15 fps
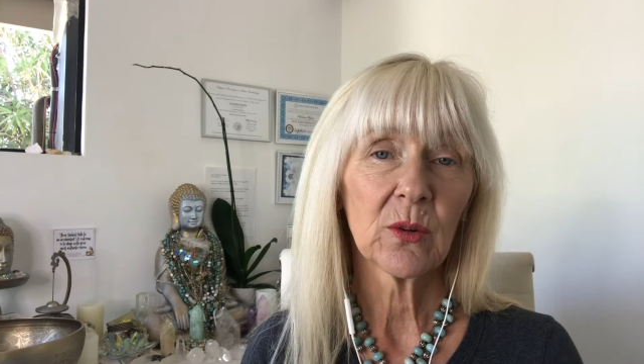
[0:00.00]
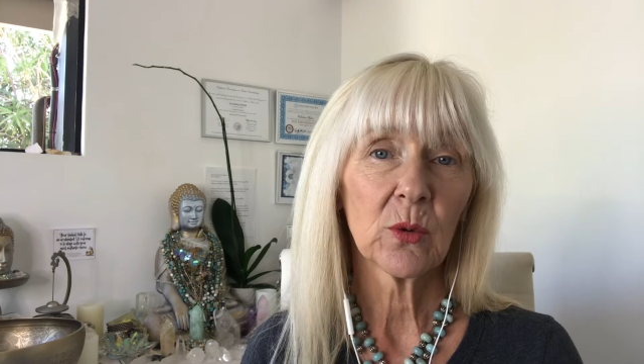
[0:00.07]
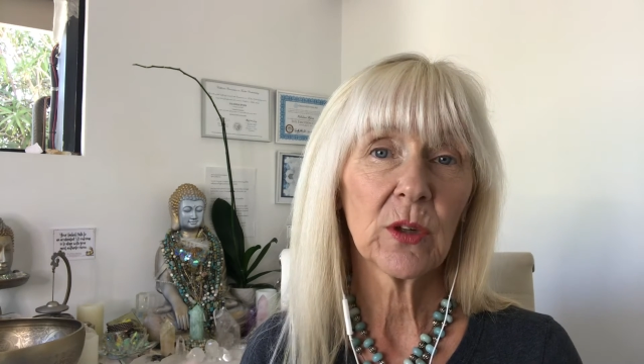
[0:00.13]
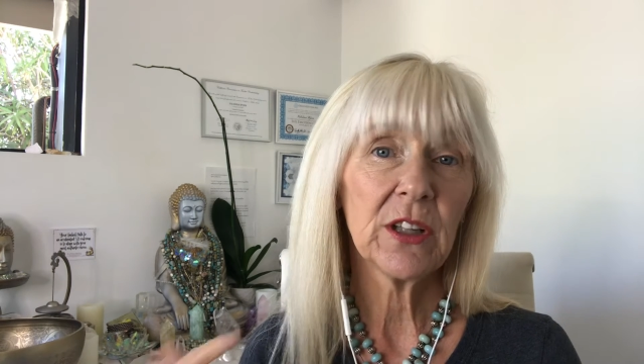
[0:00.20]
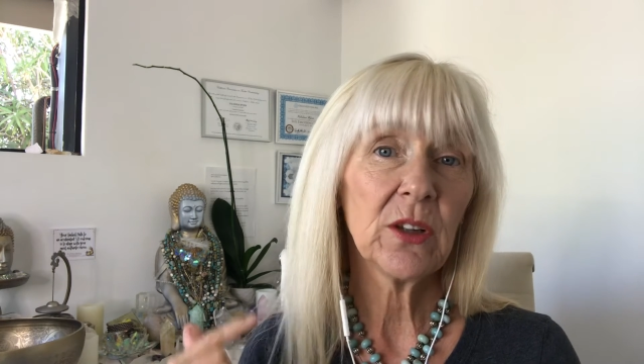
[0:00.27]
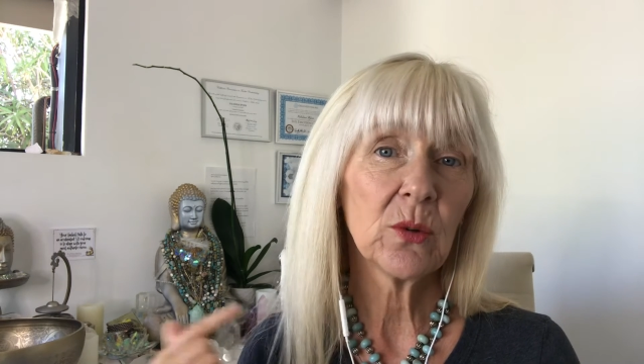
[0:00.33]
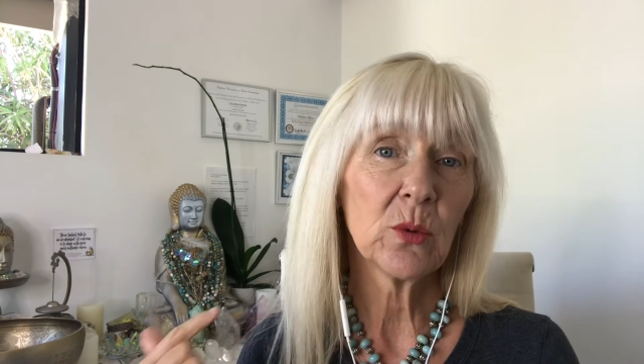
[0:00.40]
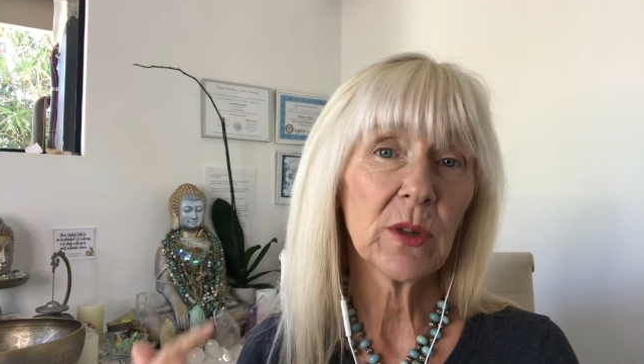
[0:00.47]
What
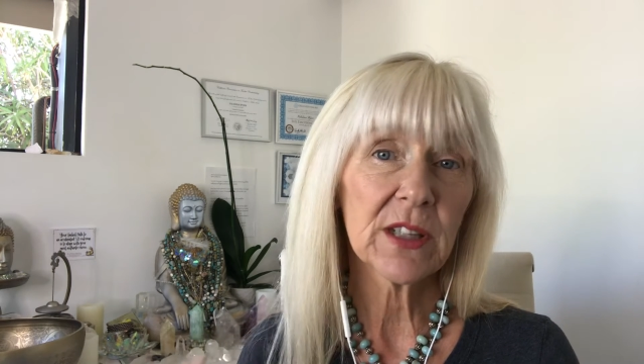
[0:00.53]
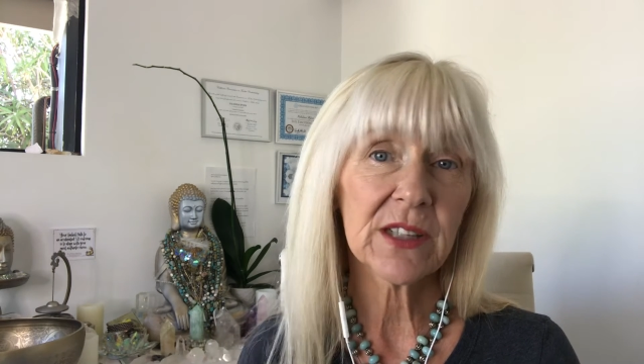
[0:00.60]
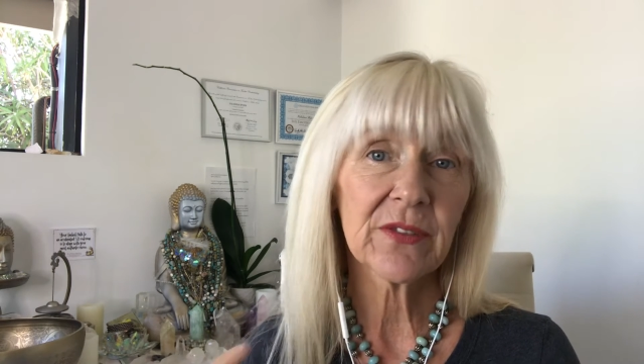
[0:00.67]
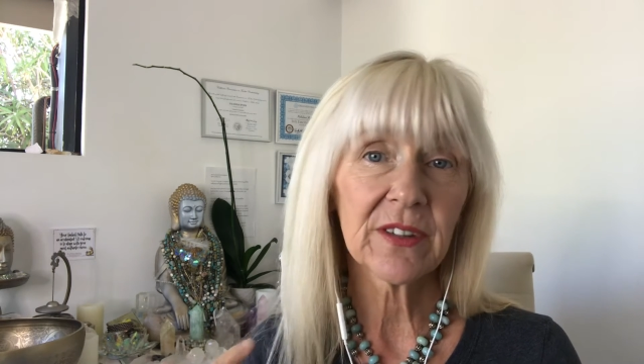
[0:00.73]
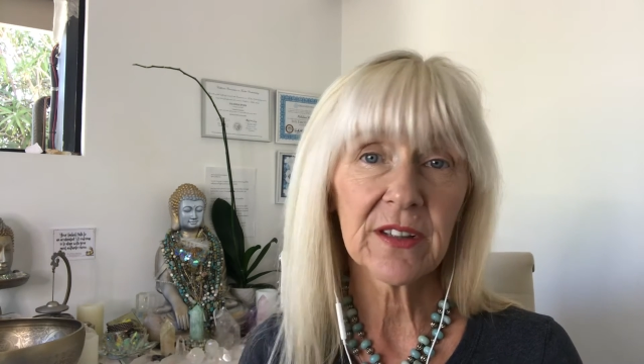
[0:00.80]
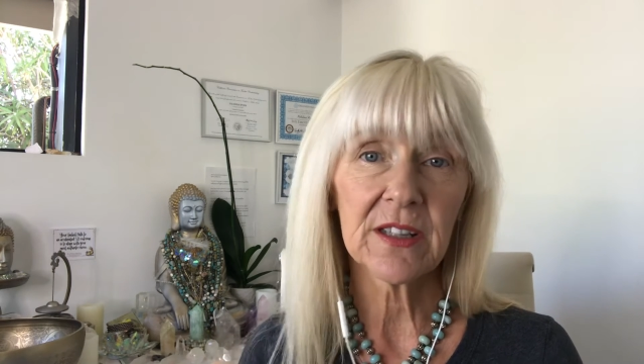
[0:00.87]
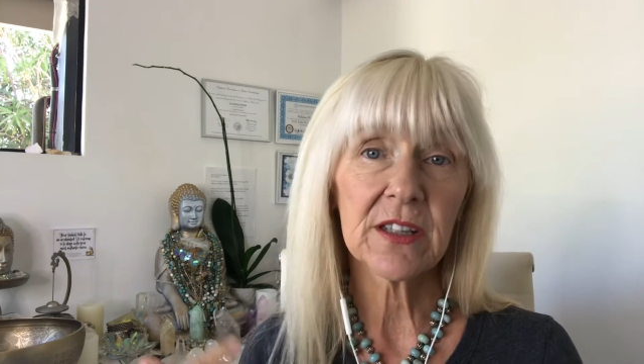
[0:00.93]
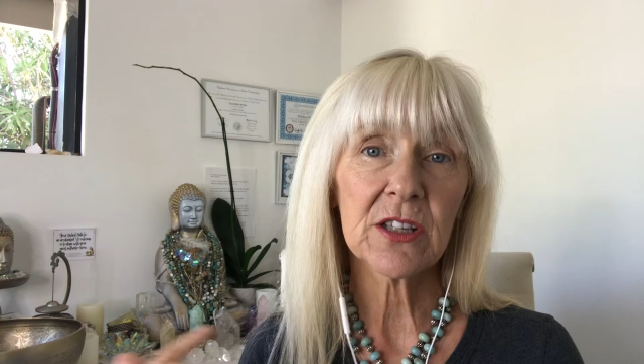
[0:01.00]
do you wish
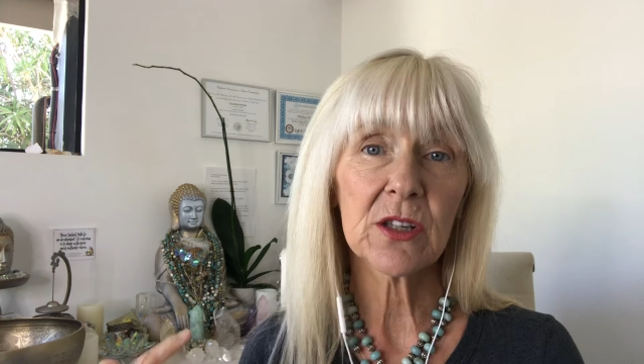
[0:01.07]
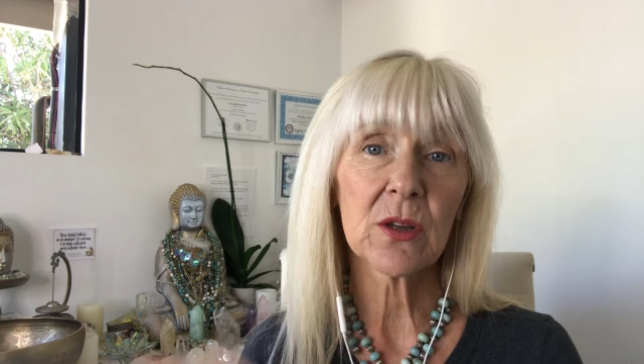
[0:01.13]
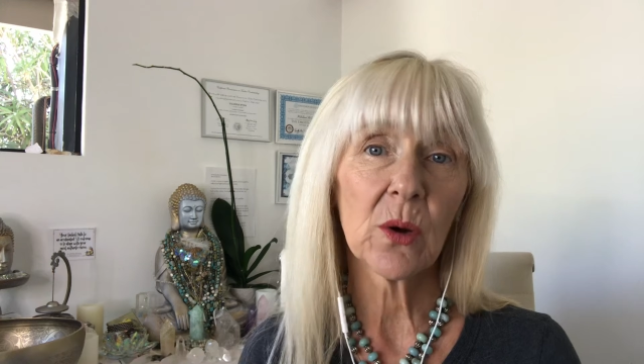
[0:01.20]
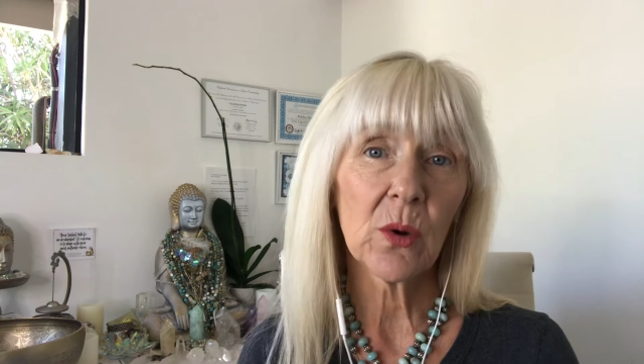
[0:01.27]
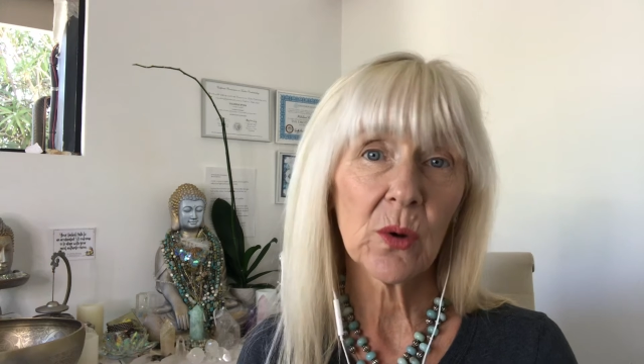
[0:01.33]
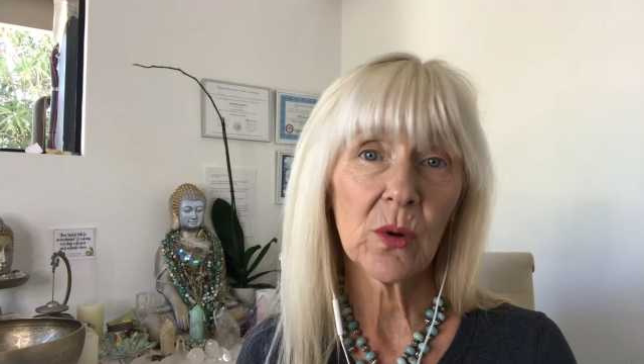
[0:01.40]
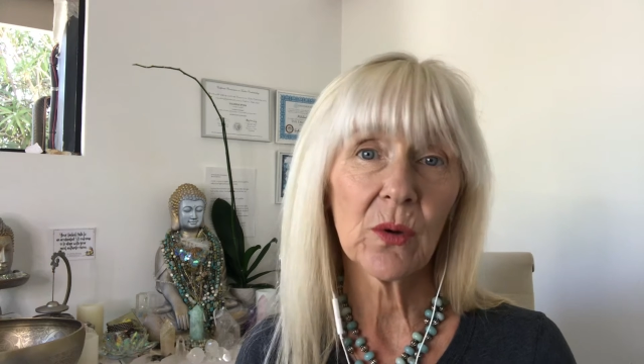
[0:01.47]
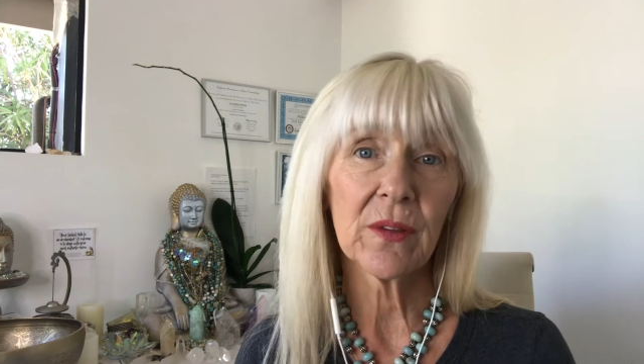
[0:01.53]
for this
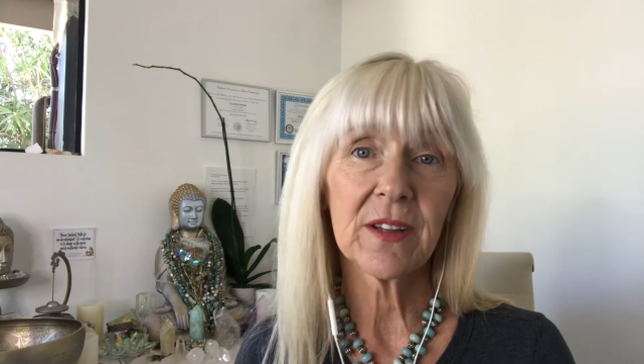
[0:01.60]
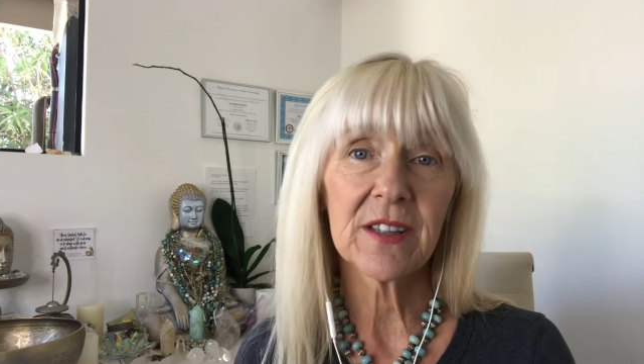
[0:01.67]
soul